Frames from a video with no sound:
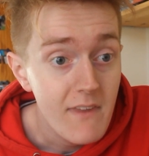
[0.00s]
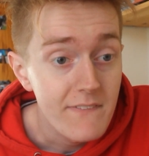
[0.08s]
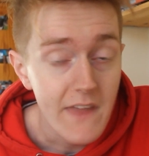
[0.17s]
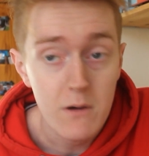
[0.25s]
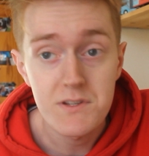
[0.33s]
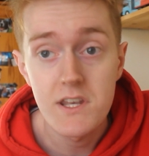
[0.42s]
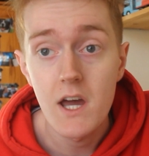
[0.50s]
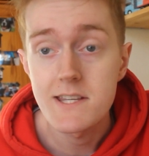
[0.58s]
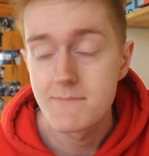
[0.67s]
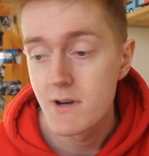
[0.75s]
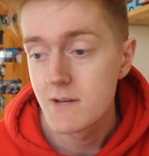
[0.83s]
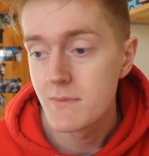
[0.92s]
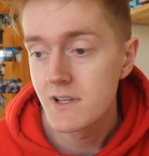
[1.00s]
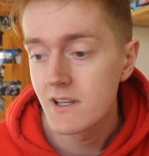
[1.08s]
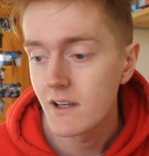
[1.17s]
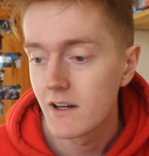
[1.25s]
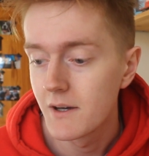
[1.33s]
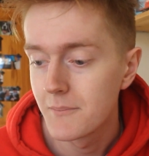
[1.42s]
That was a nice moment.
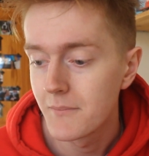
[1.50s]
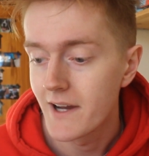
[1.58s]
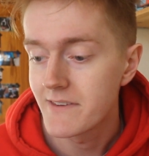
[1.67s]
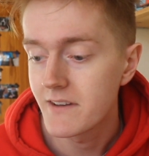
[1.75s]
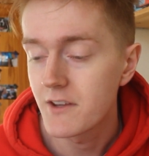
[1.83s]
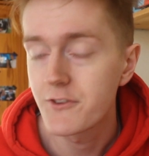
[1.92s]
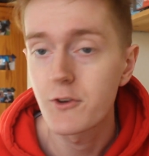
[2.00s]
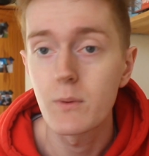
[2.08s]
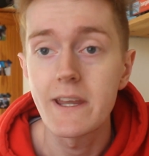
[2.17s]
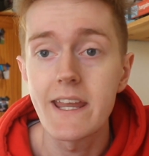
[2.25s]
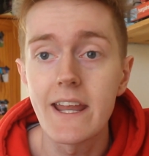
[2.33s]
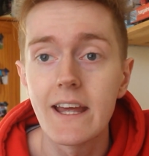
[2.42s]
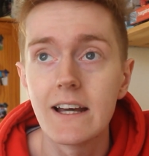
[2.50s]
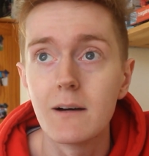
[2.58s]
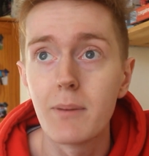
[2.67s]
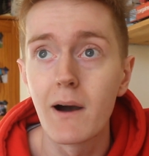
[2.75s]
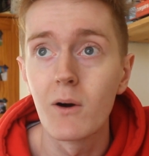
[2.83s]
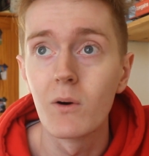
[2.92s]
I did a tweet
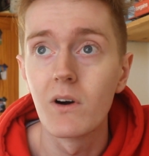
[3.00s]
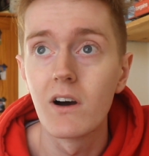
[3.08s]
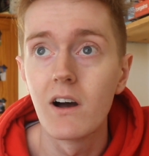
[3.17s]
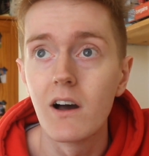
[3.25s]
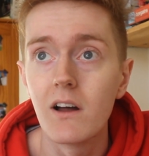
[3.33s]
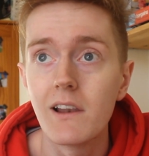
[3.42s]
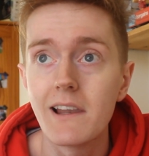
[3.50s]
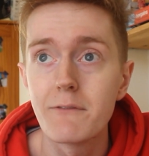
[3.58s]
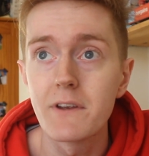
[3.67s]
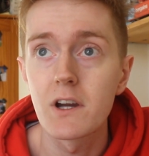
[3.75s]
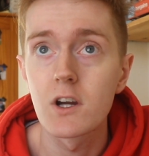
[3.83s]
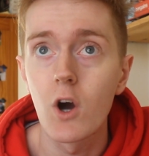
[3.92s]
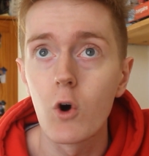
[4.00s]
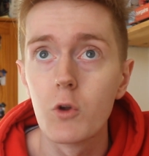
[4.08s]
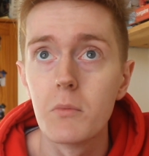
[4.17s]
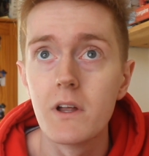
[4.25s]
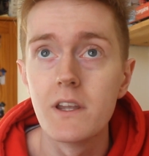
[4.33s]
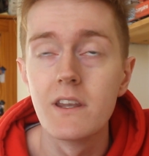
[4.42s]
about Olivia
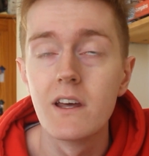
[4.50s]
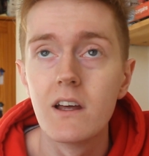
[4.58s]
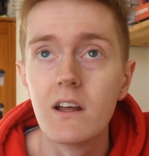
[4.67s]
Colman.